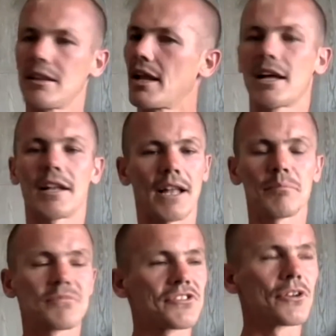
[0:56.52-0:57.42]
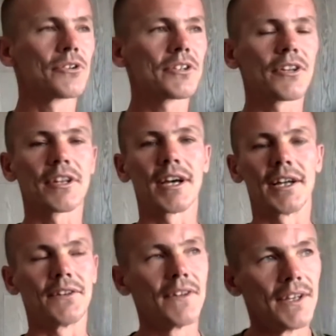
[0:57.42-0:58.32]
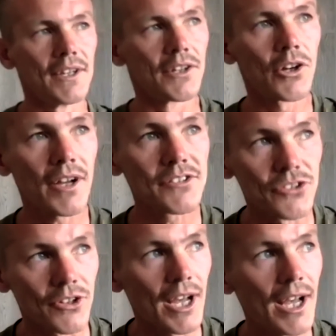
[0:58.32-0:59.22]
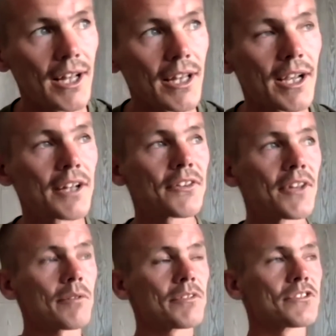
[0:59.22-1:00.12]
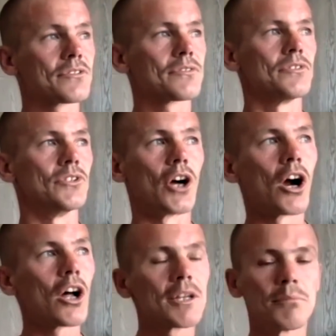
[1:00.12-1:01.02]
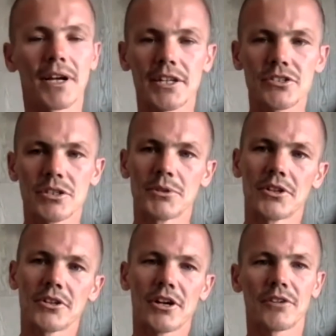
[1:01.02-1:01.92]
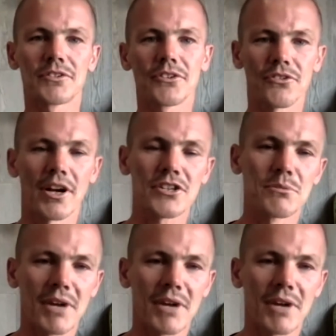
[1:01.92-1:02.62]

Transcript: And I, I'm stoked on that. And, no, I saw that. Like, I, that was gnarly, man. That should have been on the cover of Thrasher